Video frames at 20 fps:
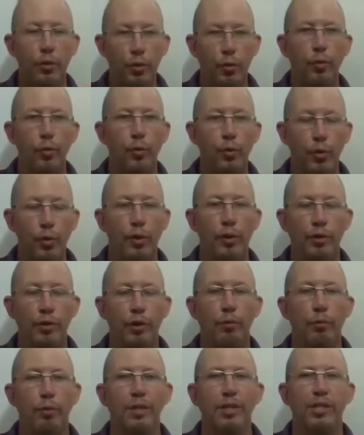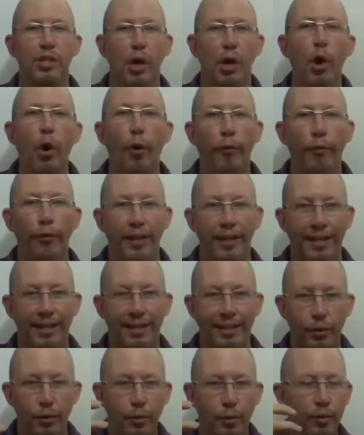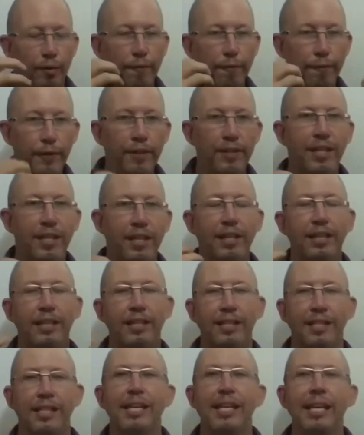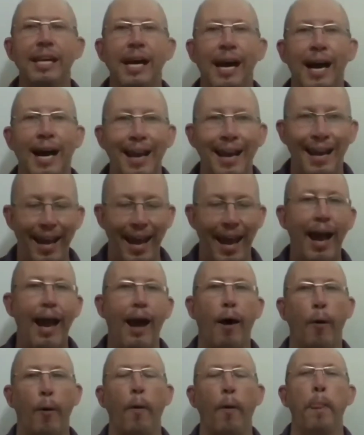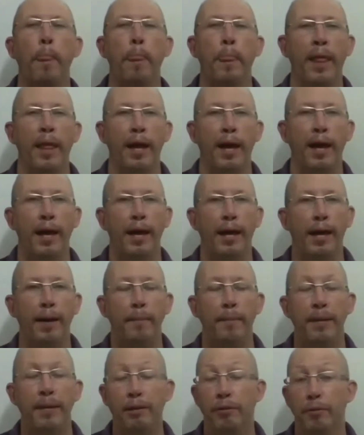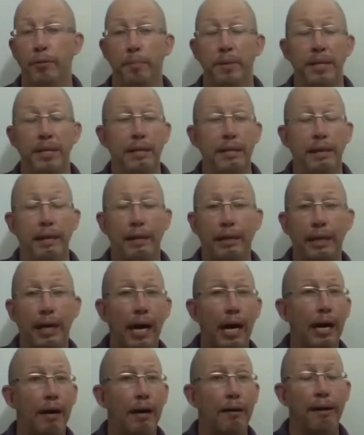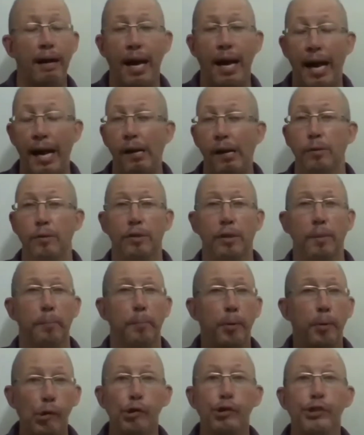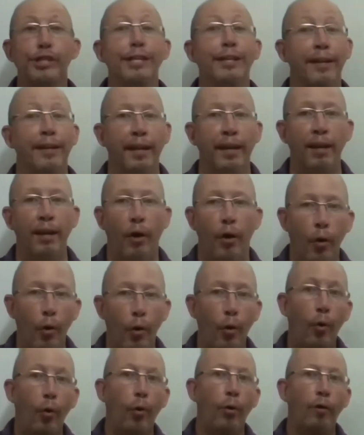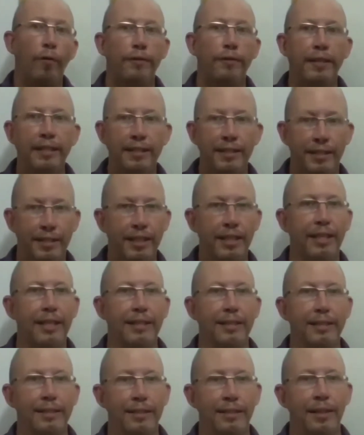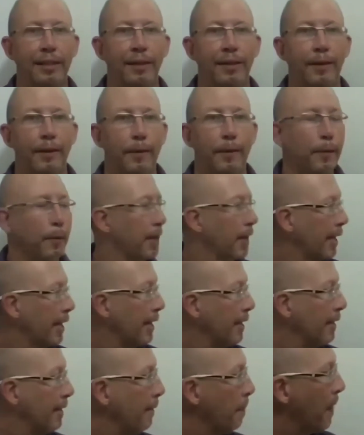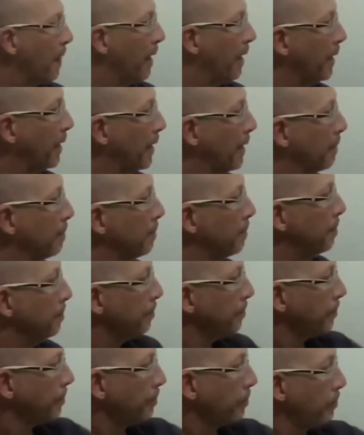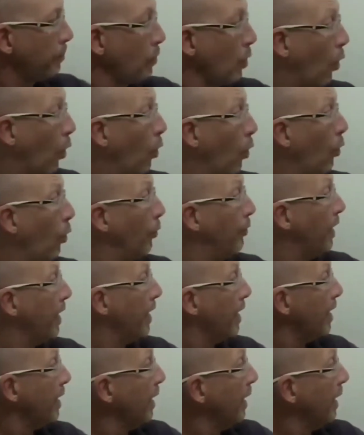There's a result that you can physically see now. It could be a car, a house, a person, all of these things, okay? All day, I